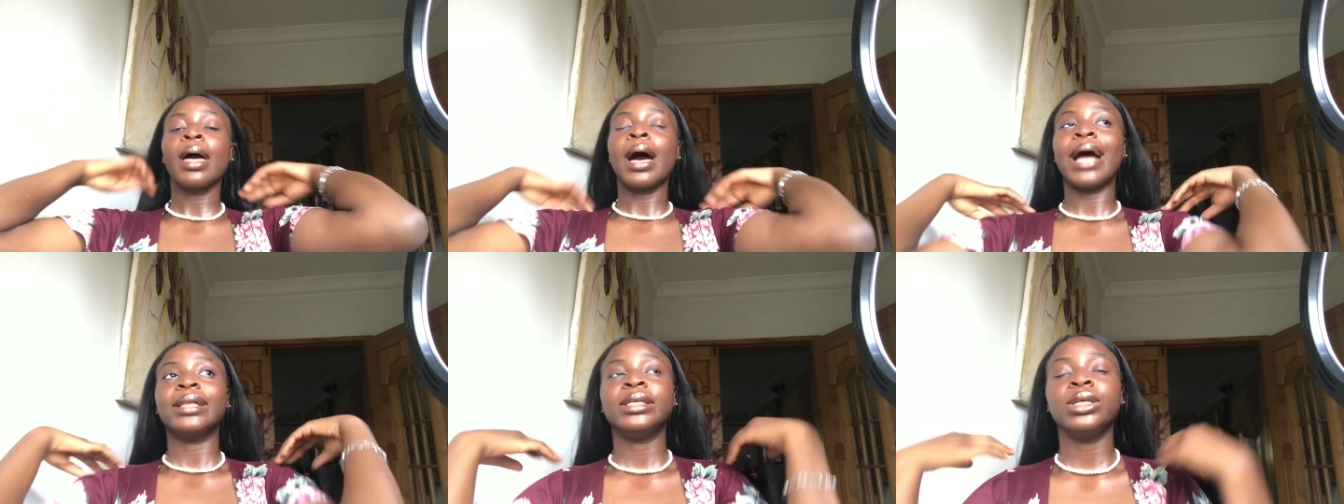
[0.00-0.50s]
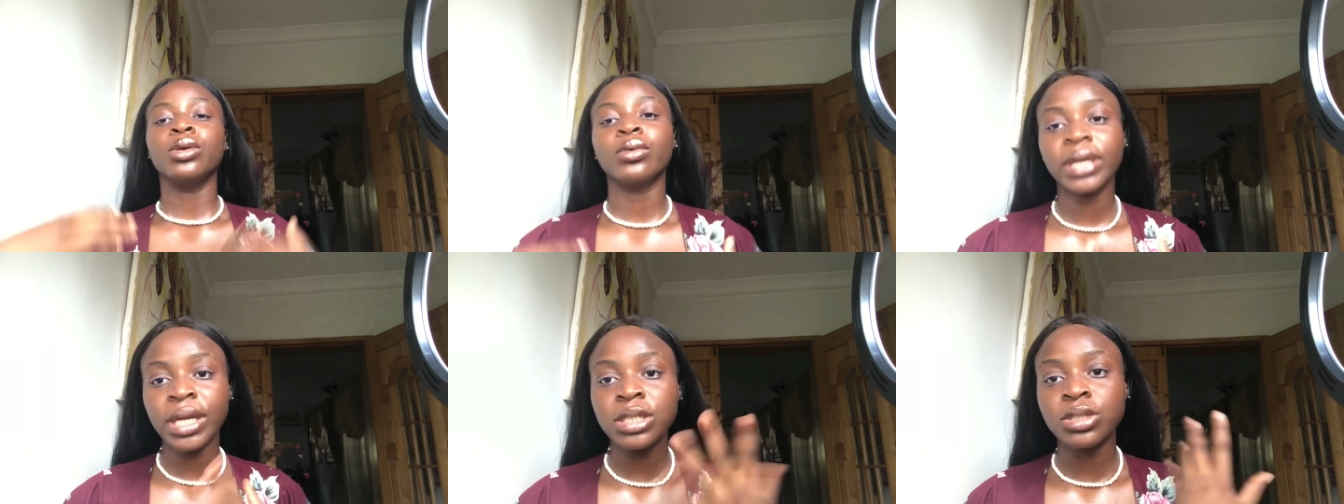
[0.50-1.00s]
at the
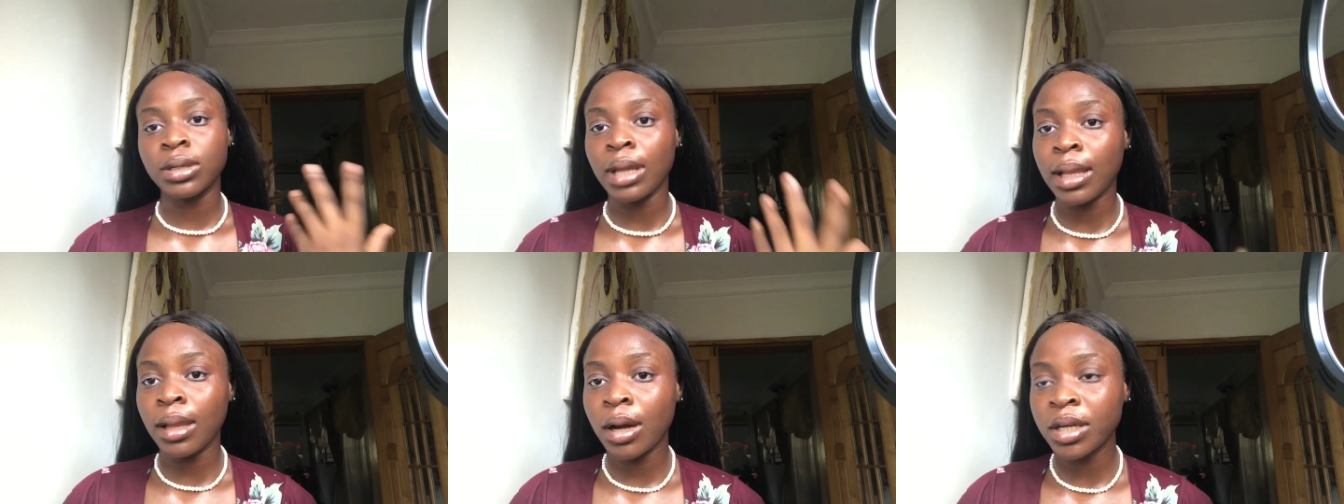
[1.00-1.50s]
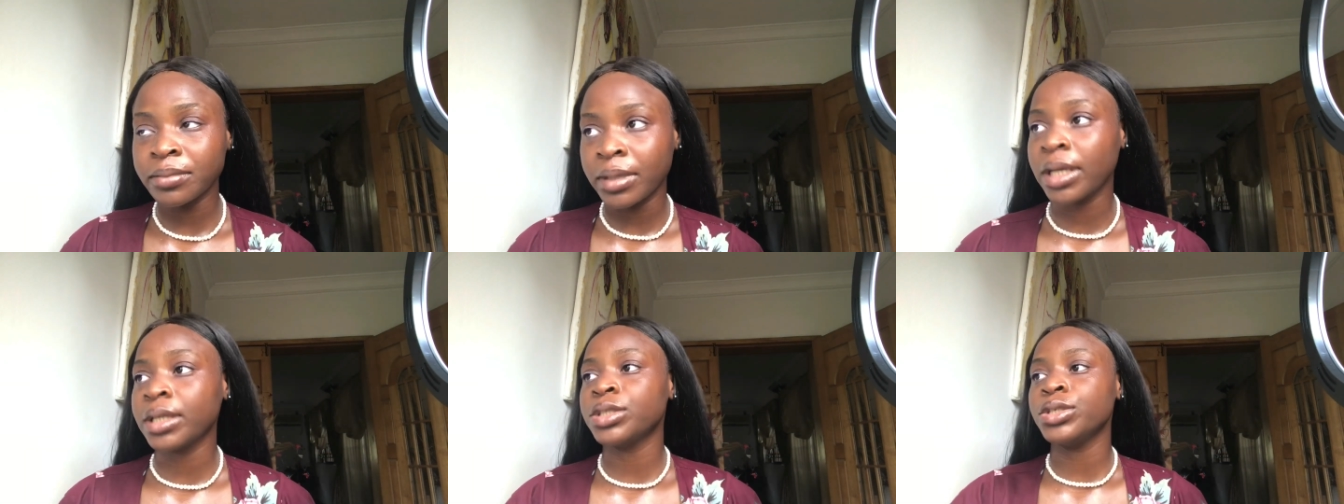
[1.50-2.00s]
location at
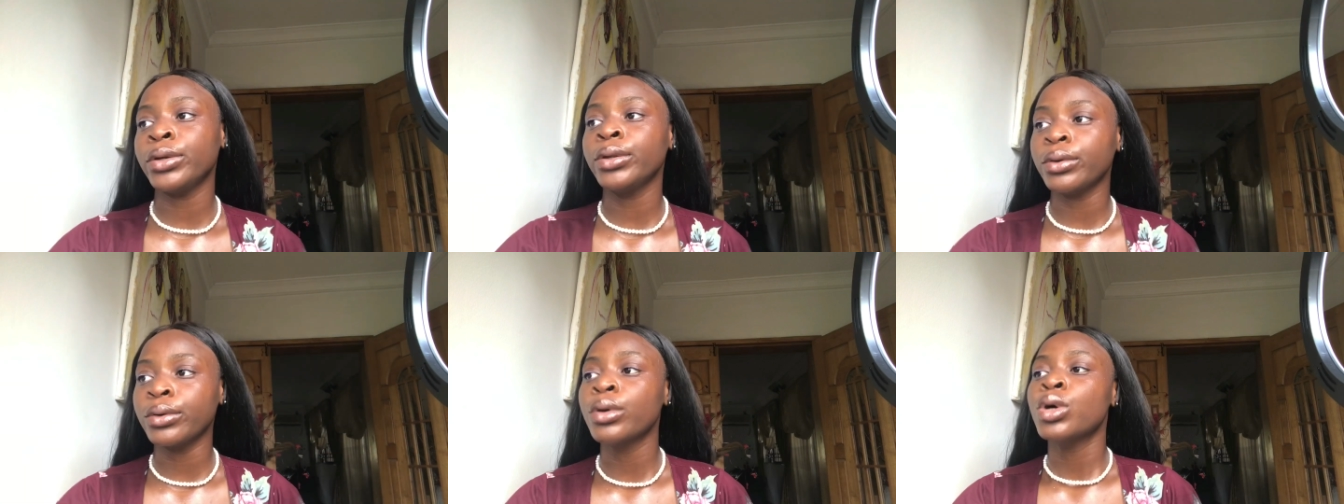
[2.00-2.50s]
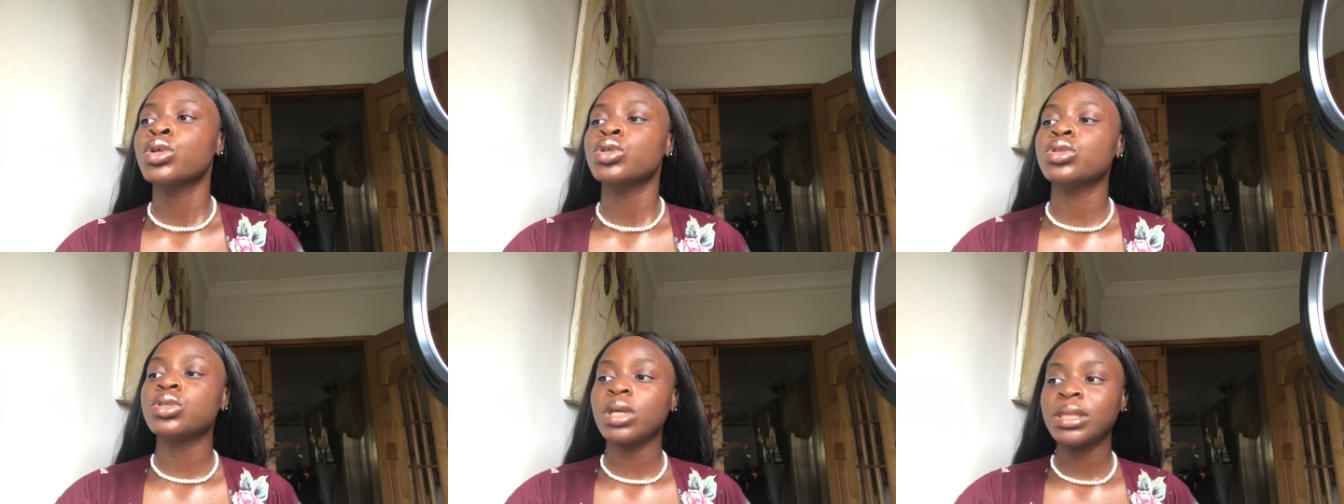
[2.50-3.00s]
Landmark,
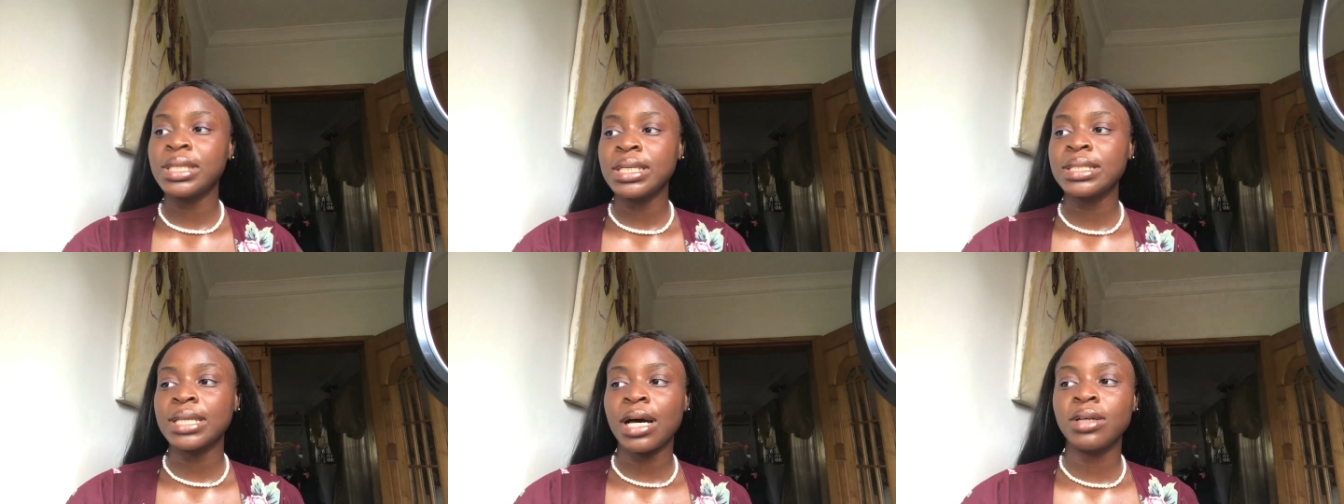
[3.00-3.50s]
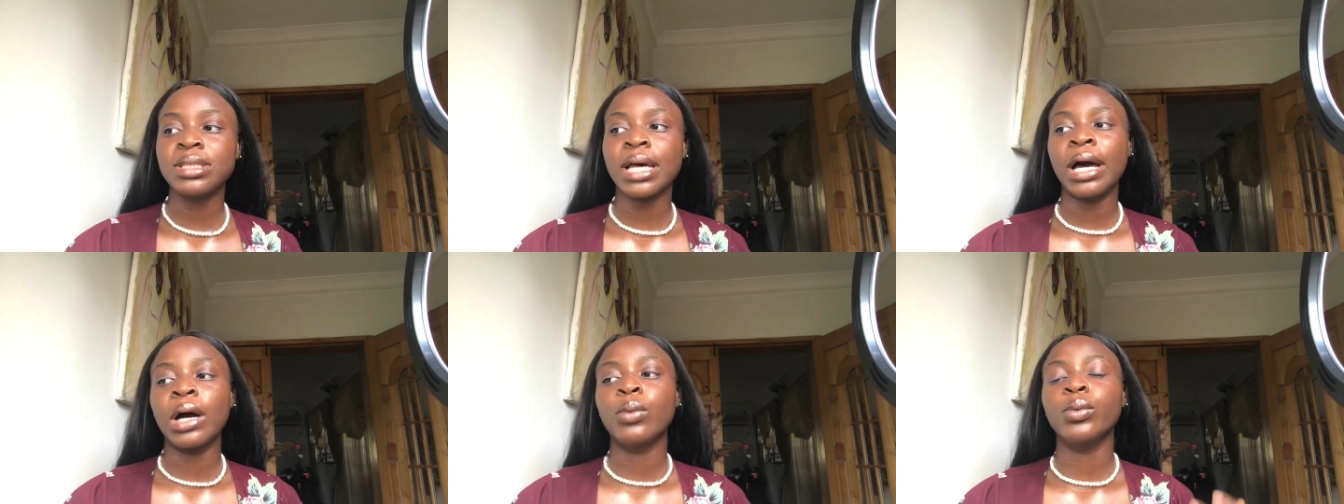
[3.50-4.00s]
to sort things out,
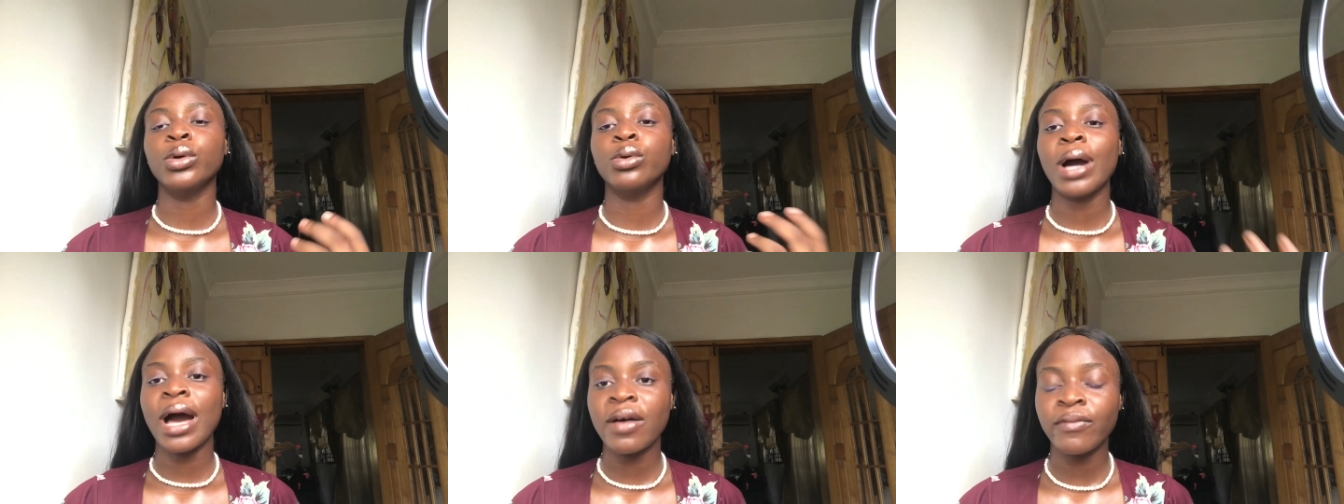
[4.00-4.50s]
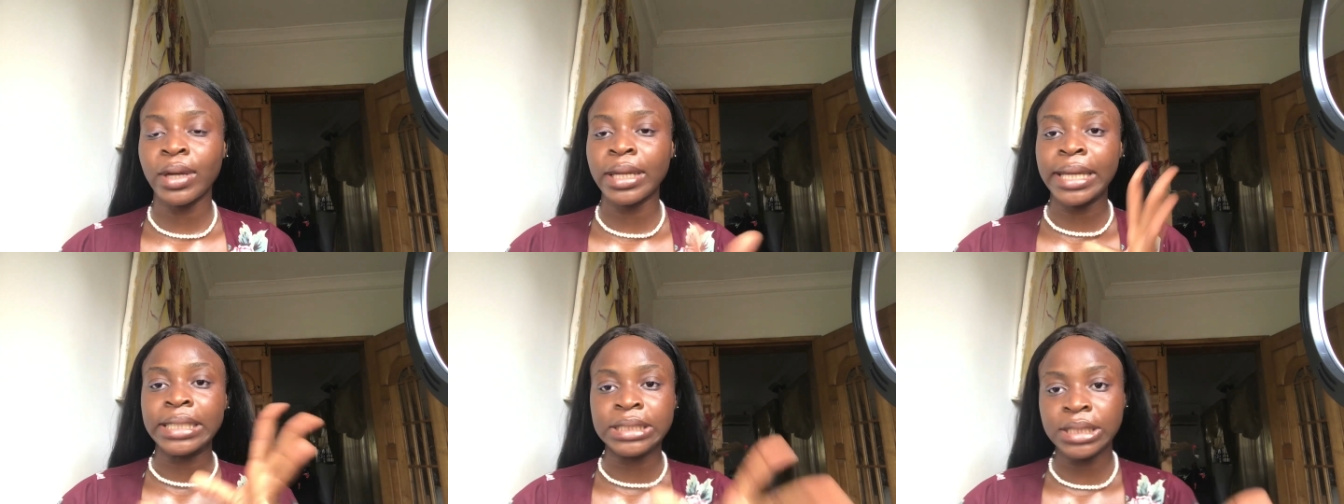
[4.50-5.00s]
and we'll have an
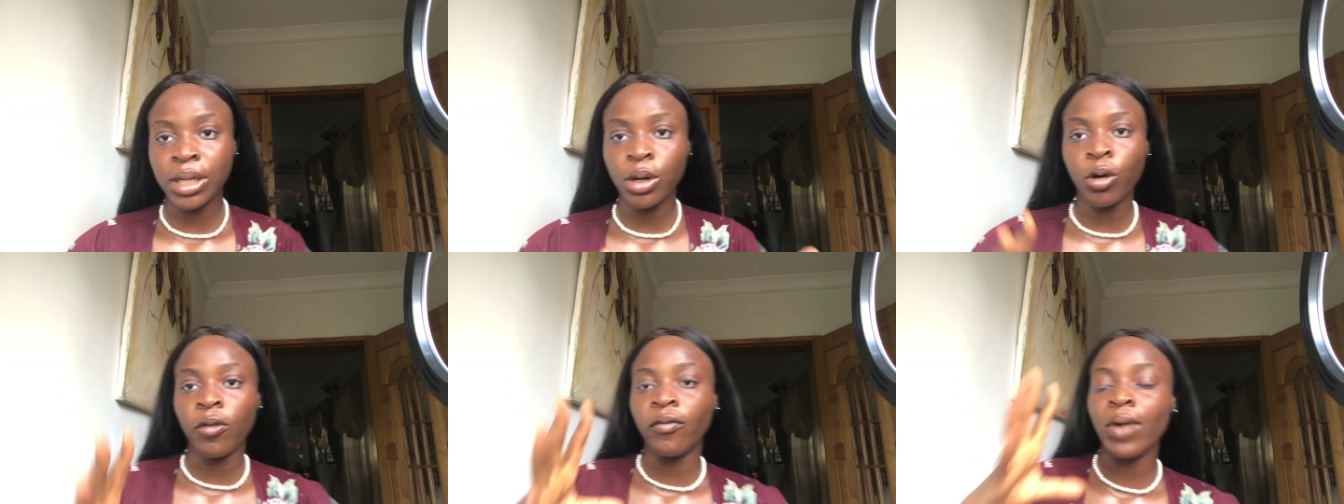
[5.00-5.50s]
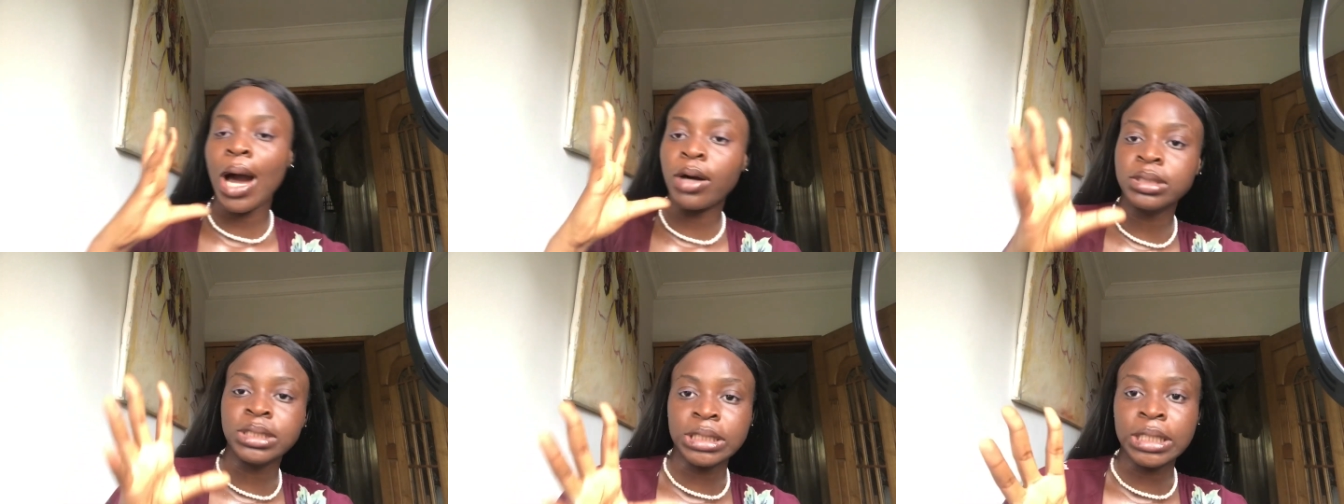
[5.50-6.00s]
idea of how
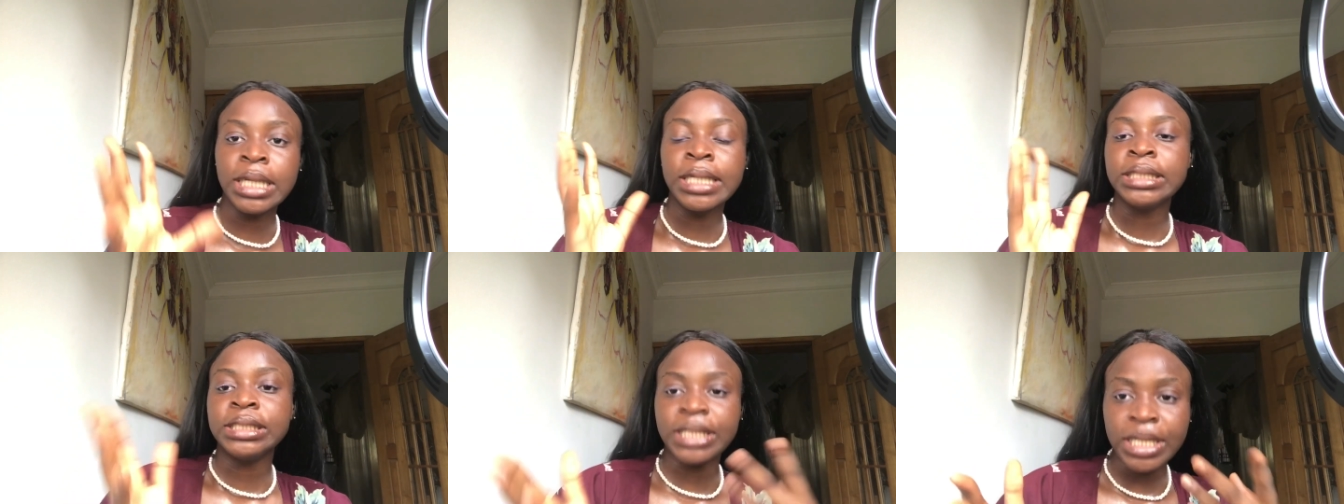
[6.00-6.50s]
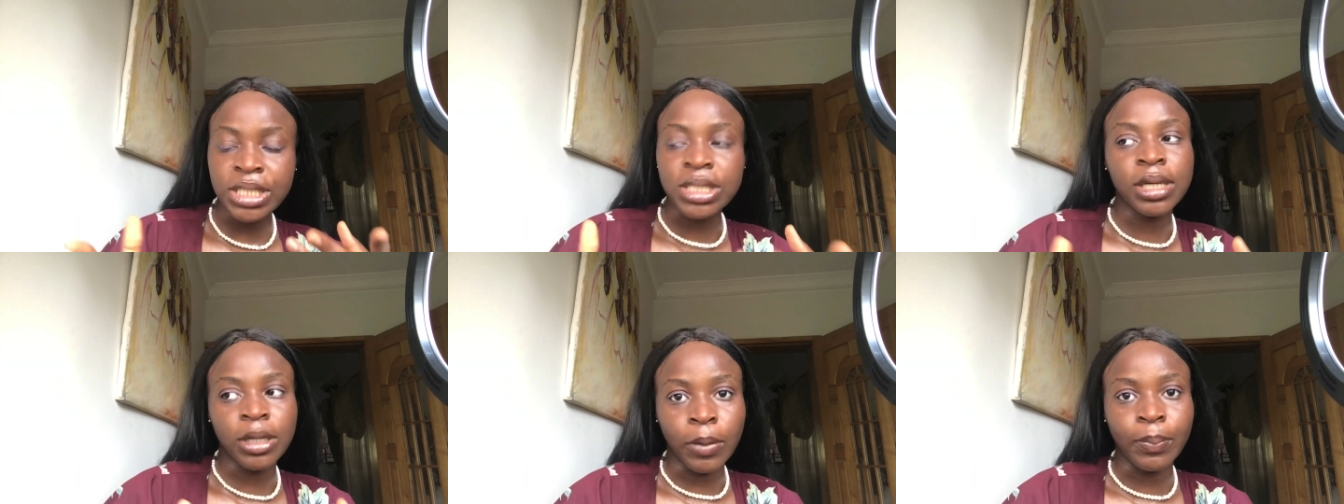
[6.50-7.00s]
the day is
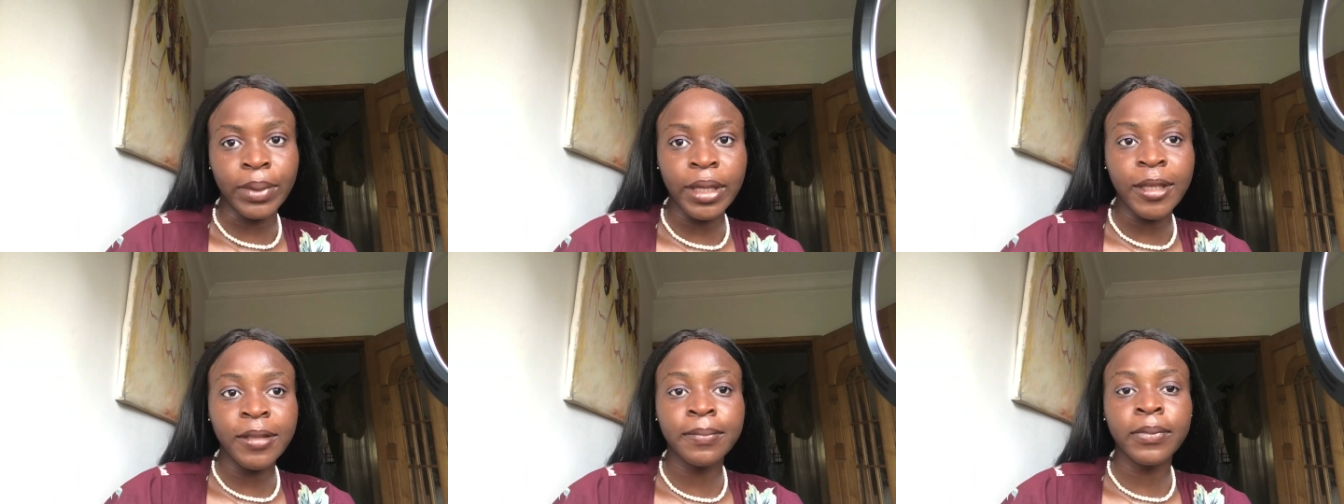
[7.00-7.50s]
gonna be.